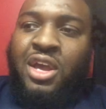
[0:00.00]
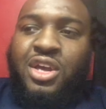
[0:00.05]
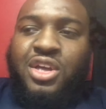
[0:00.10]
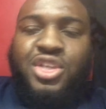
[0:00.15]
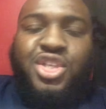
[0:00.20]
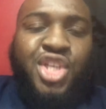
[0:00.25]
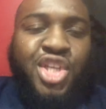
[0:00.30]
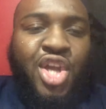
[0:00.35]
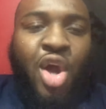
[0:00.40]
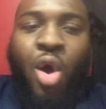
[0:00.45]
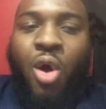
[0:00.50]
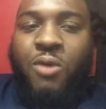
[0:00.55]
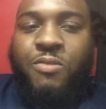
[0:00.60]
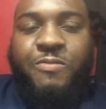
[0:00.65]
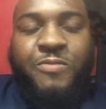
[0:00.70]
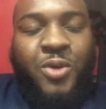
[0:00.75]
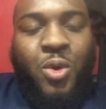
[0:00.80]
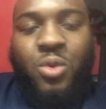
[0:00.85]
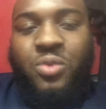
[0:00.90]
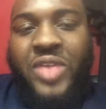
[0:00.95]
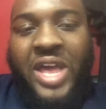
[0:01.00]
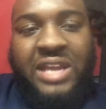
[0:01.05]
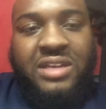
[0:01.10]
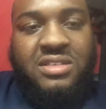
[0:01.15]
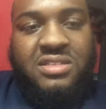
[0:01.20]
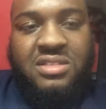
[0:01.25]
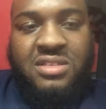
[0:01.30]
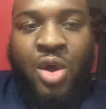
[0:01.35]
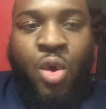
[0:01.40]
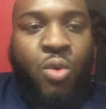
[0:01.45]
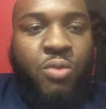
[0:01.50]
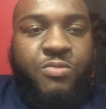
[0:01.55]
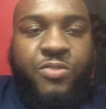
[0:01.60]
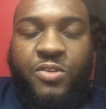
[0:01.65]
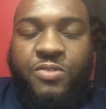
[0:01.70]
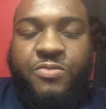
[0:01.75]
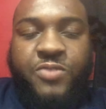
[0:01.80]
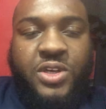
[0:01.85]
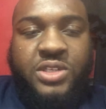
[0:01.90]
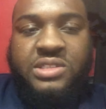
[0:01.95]
Do y'all feel that it's over
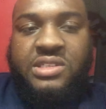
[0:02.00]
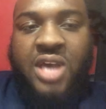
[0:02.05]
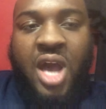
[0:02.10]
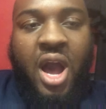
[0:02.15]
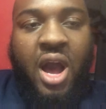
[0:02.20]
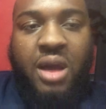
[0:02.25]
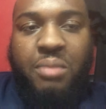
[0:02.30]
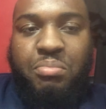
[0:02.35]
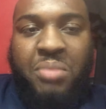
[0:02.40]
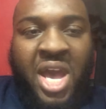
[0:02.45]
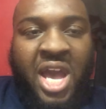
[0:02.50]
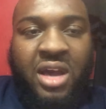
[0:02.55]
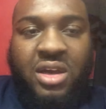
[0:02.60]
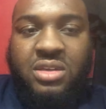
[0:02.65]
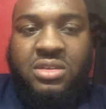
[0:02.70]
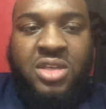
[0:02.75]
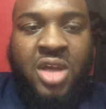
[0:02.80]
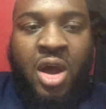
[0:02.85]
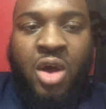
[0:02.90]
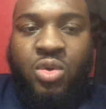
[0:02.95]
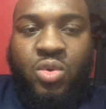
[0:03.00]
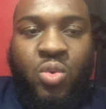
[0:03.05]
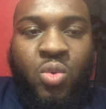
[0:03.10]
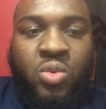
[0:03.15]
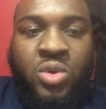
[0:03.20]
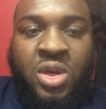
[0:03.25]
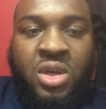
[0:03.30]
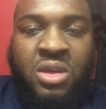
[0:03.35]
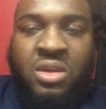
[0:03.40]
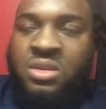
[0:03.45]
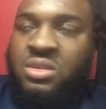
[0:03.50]
for Tom Macdonald?